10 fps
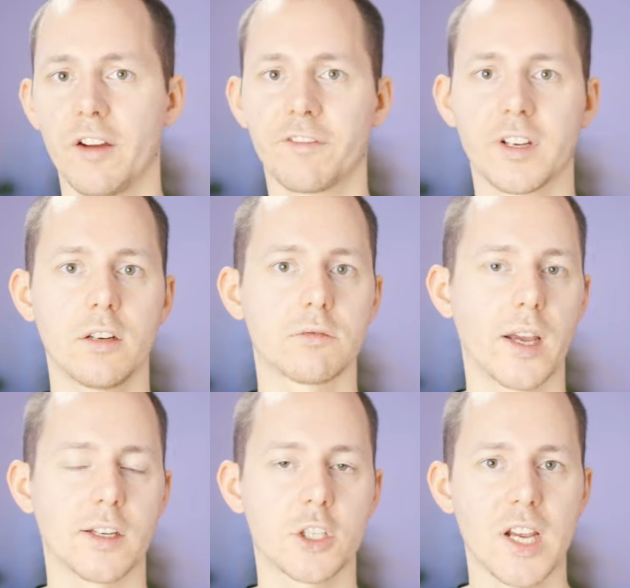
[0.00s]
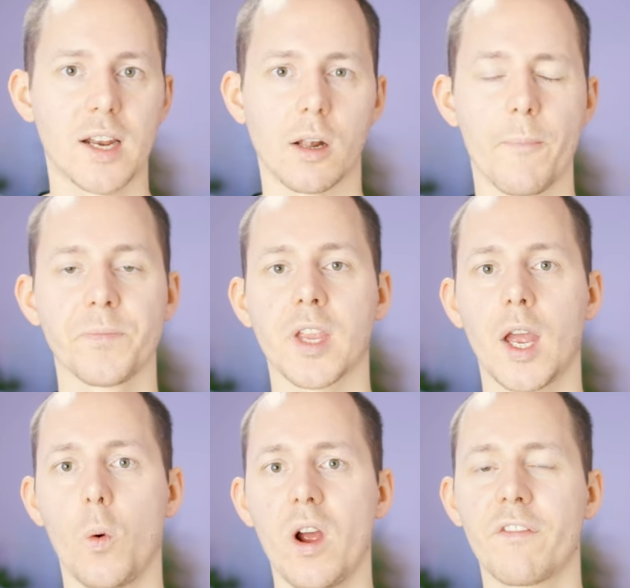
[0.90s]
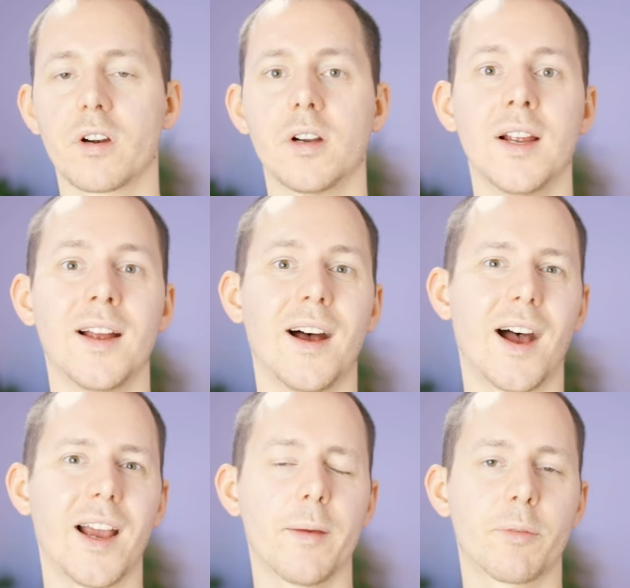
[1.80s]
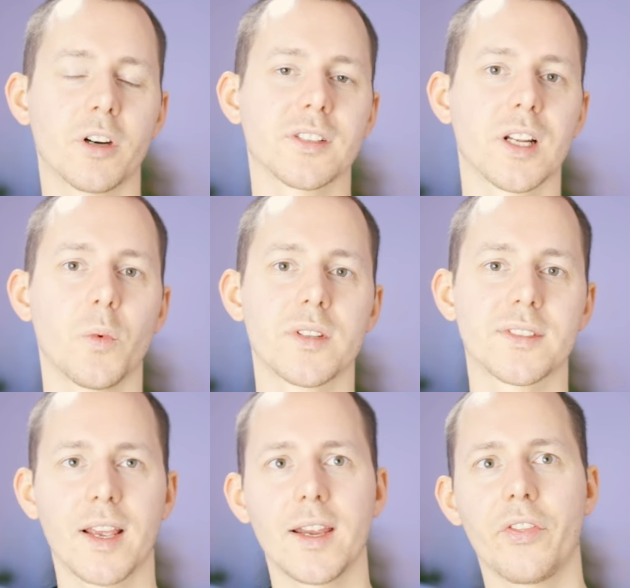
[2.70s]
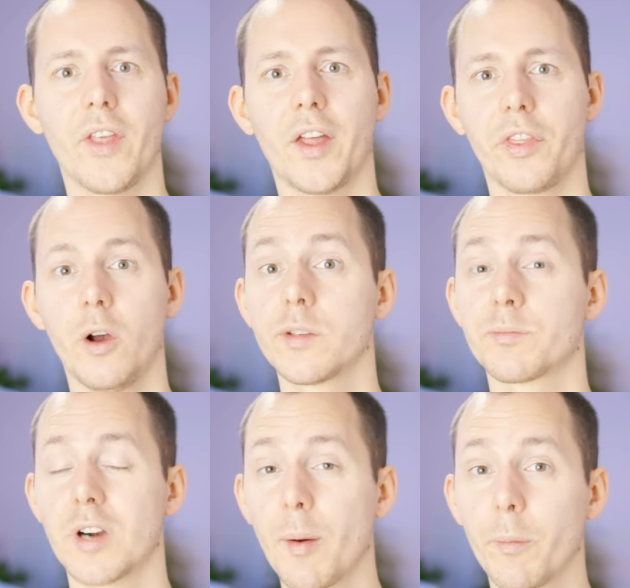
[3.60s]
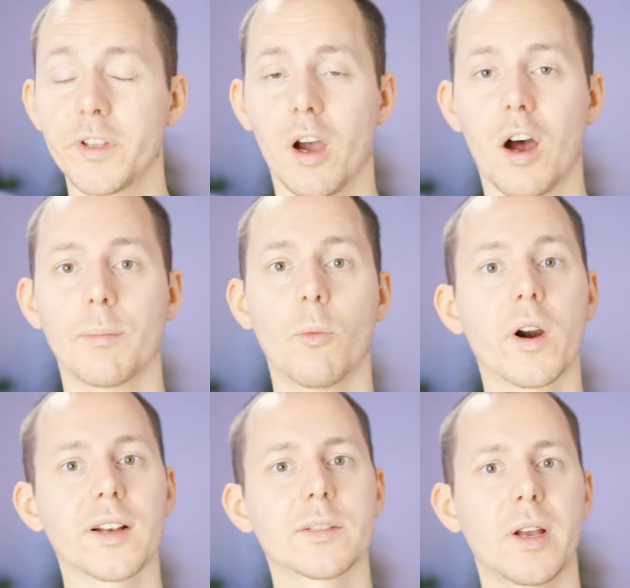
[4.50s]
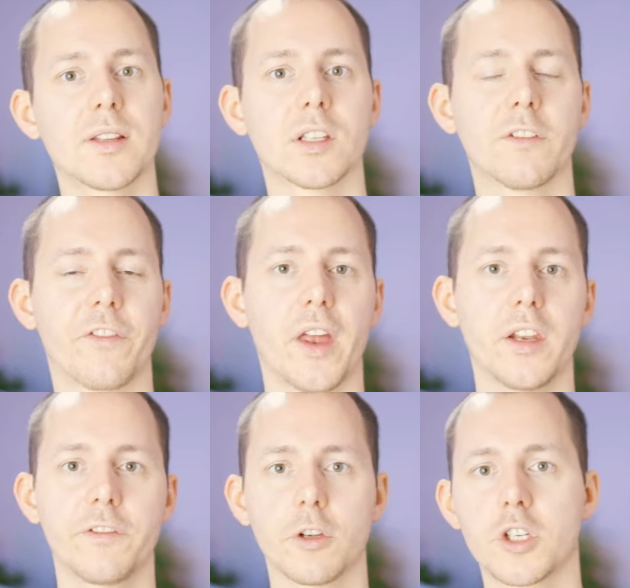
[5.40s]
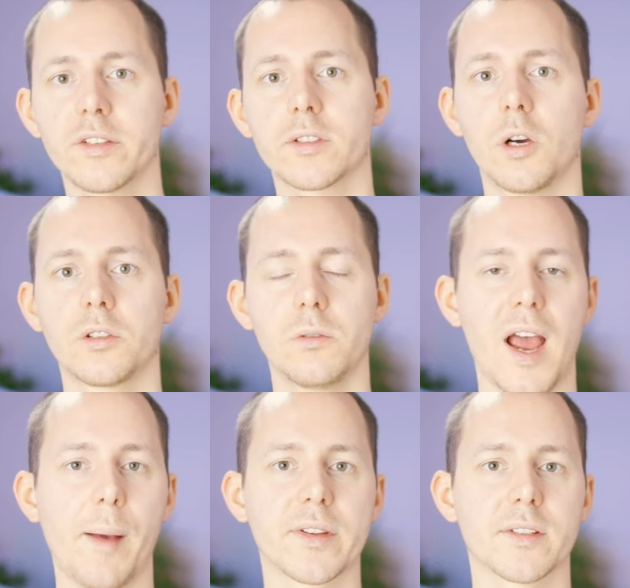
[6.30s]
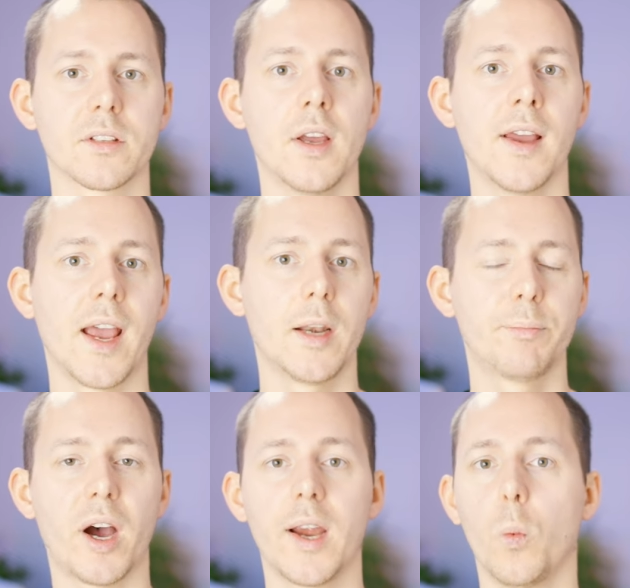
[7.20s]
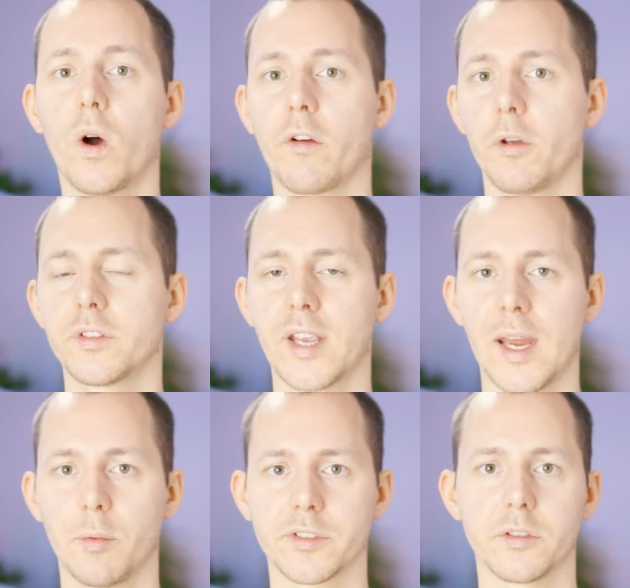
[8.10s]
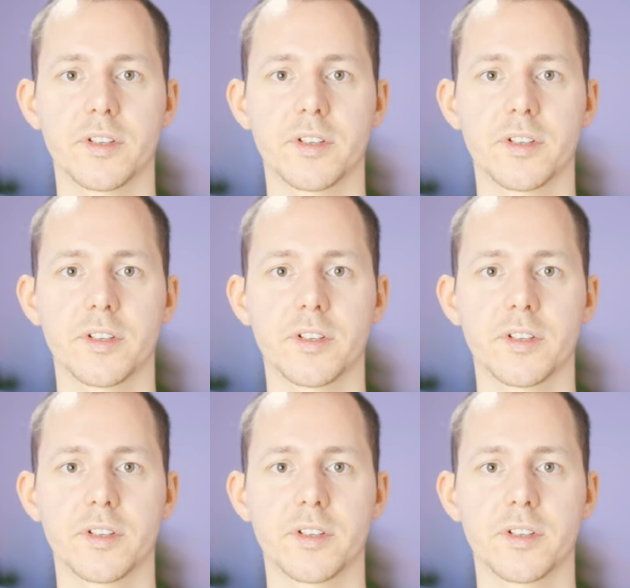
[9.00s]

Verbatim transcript: left and right channel. However, I personally would say that those probably are more expensive than if you just go to Amazon and buy one of those cables